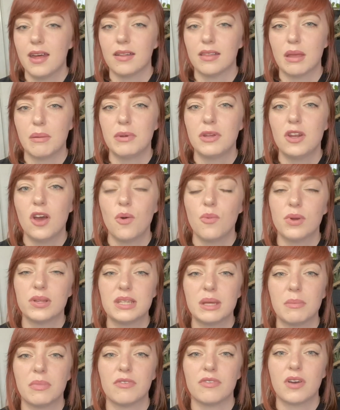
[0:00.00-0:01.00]
Let me know what
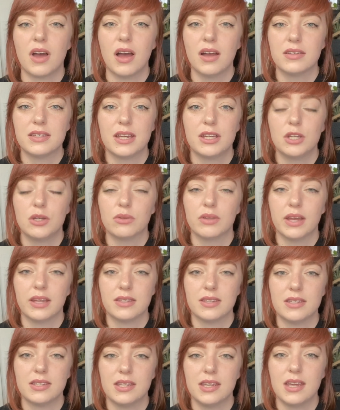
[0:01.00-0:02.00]
type of content you'd like
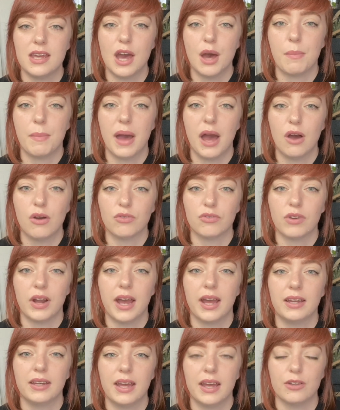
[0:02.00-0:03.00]
to see about
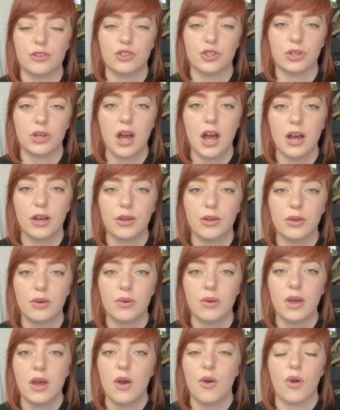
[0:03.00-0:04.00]
Wren and
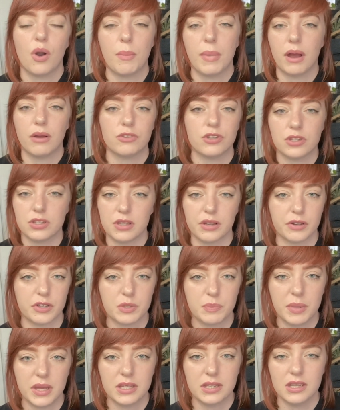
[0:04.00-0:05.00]
Shukaku, or about just their
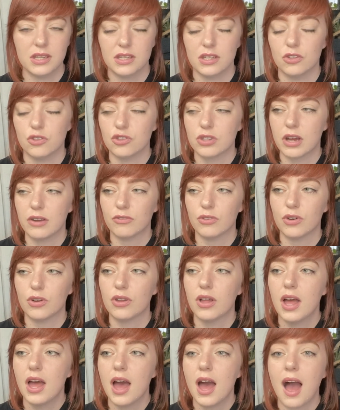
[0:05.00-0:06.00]
species in
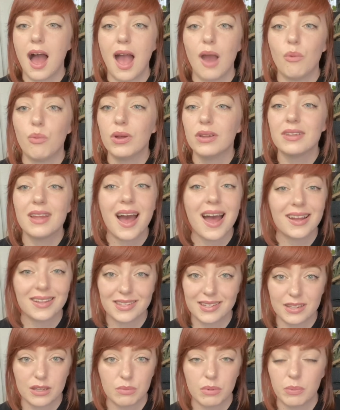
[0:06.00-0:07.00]
general. I will
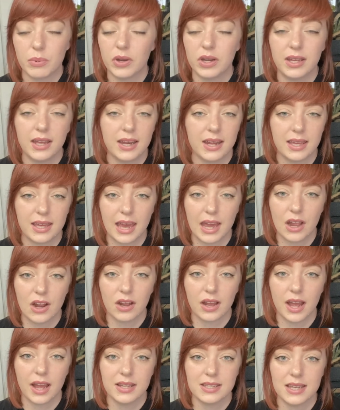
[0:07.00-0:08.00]
not be putting any care
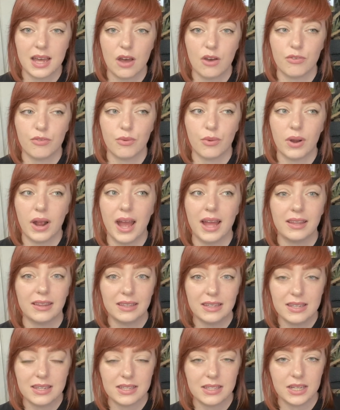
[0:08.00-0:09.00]
guides out for at
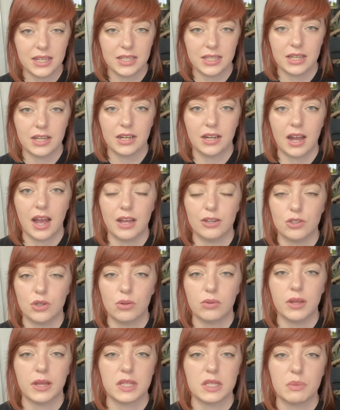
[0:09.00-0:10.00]
least a year. I
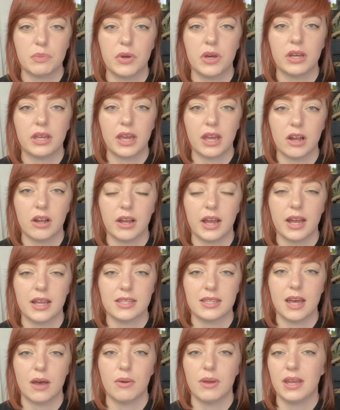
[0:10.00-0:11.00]
don't like to put care
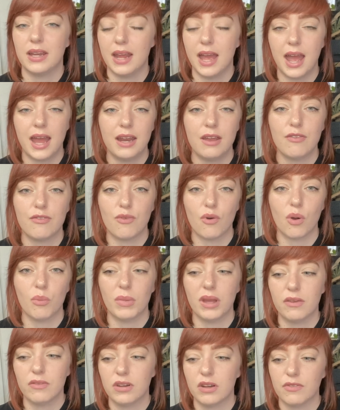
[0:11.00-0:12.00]
guides out in any form,
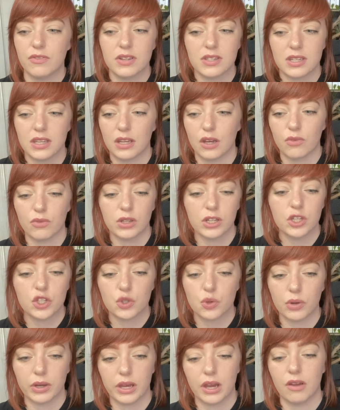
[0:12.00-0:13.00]
even if it's like a really
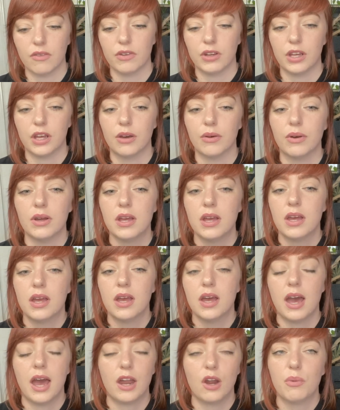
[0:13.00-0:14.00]
short care video.
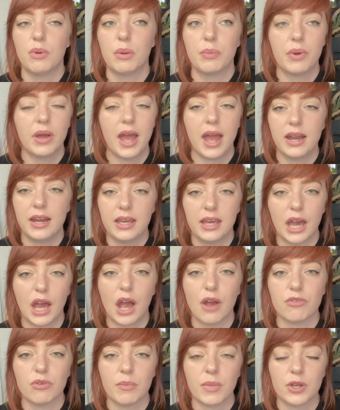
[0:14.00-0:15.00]
I don't want to put any
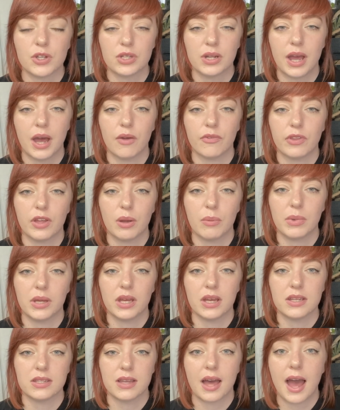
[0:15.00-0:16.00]
care information out there
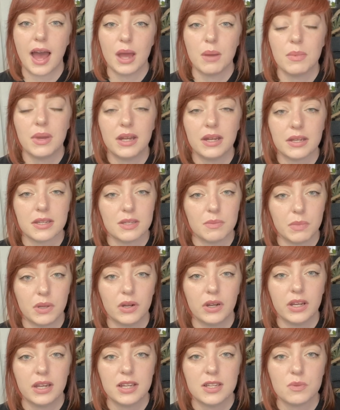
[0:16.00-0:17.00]
because I'm
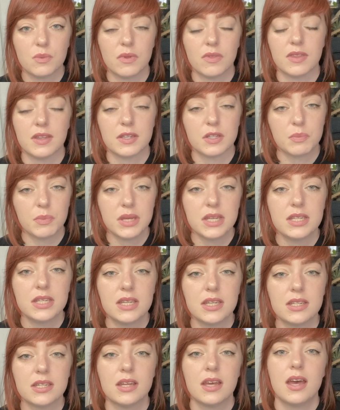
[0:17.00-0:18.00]
inexperienced with this
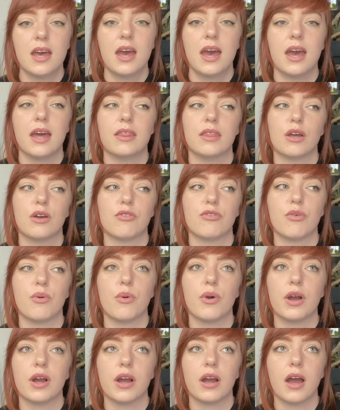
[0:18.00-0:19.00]
species, and
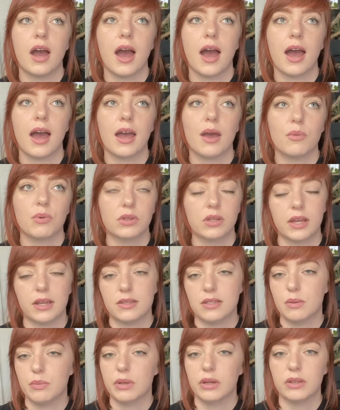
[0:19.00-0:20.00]
therefore I would like
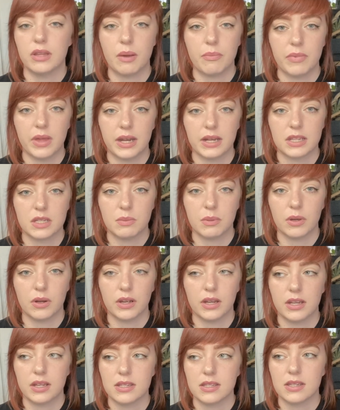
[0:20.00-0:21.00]
to build up that
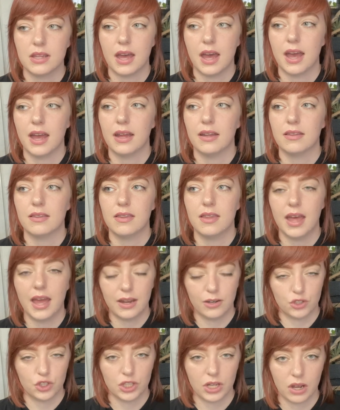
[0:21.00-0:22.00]
experience and
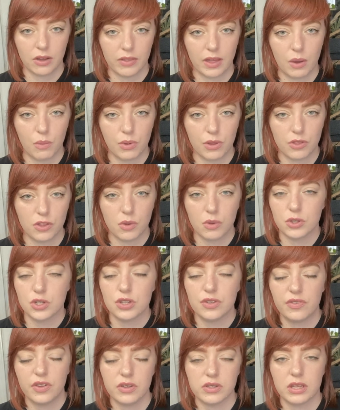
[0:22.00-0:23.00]
then share that with you. It
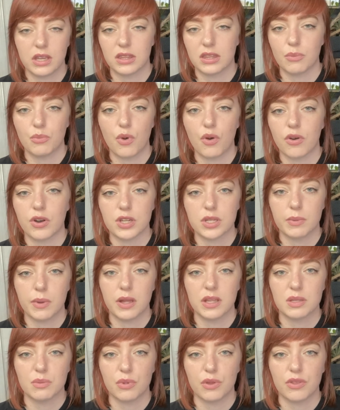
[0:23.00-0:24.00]
just feels like the more
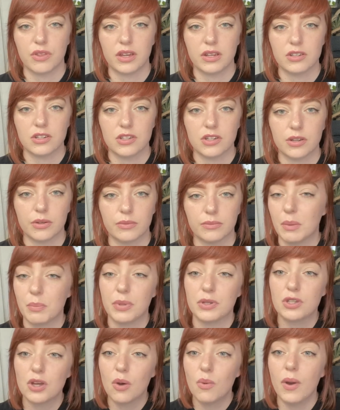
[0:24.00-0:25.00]
responsible thing to do.
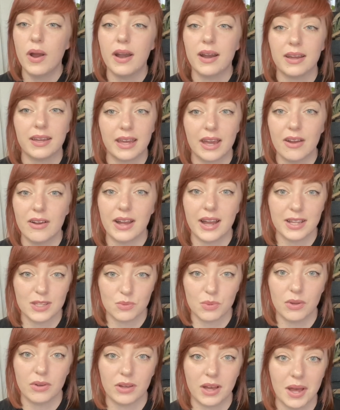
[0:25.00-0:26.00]
But don't worry, care guides
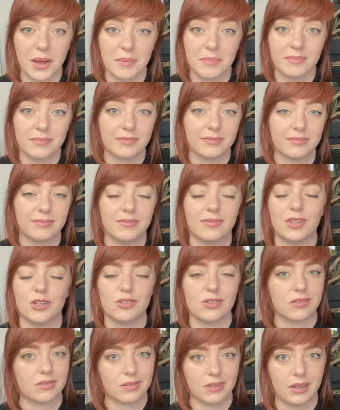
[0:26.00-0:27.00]
will come. There's
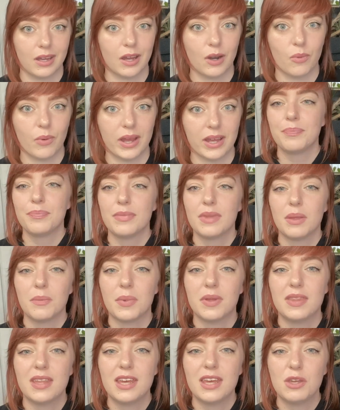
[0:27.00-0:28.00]
just, we gotta wait.
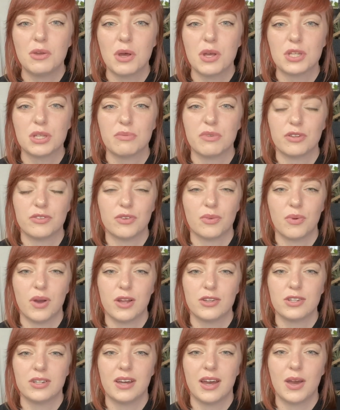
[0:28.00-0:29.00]
But thank you all so much for
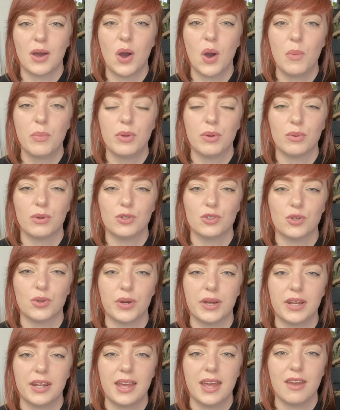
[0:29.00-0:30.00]
watching. I hope you
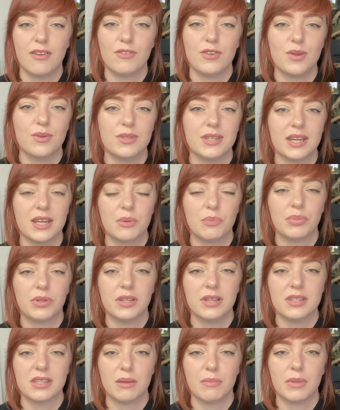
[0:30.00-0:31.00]
enjoyed. If you did,
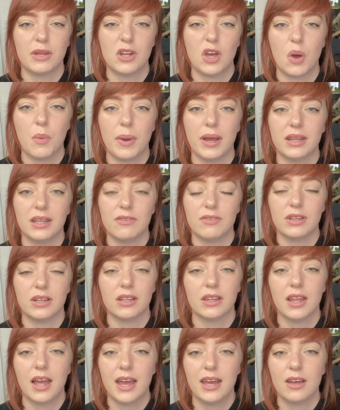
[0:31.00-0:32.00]
please let me know by leaving a
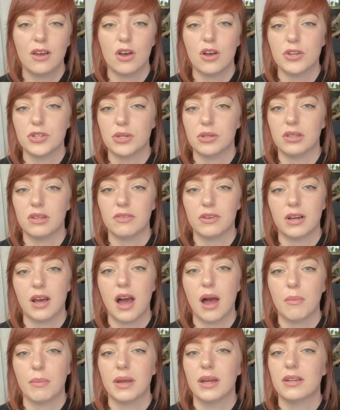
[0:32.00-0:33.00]
like. Also leave a
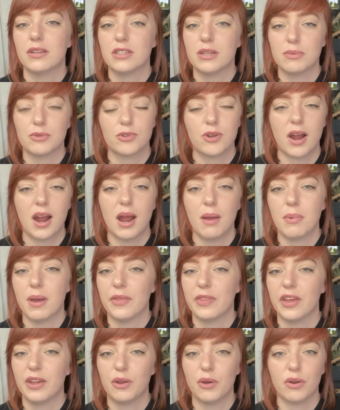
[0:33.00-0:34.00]
comment, subscribe,
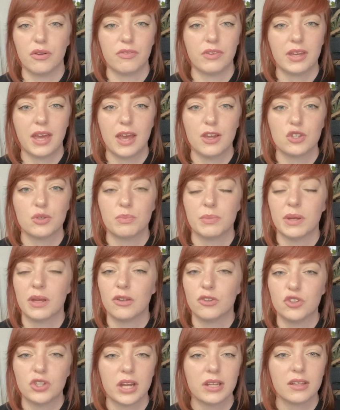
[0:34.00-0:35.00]
hit that notification bell,
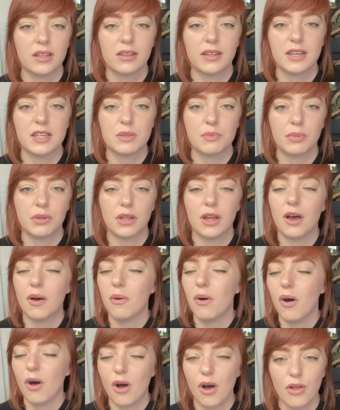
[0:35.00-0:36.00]
check the links
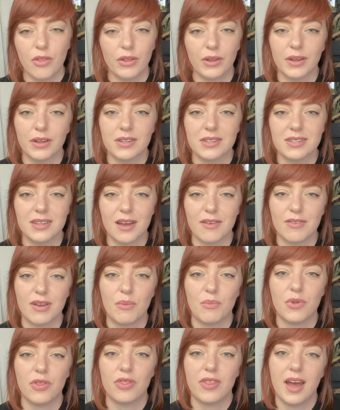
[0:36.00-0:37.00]
below, all the good stuff. And
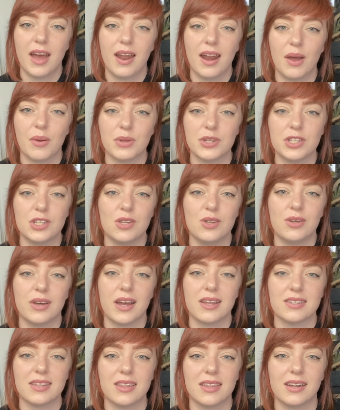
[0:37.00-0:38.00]
with that, I'll see you
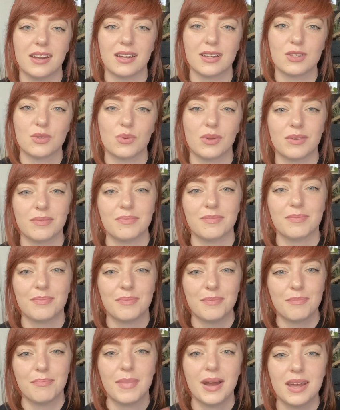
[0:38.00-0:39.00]
guys in the next one.
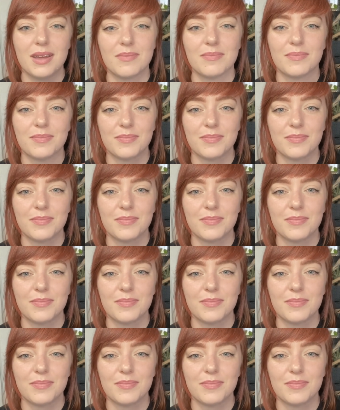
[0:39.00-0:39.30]
Bye.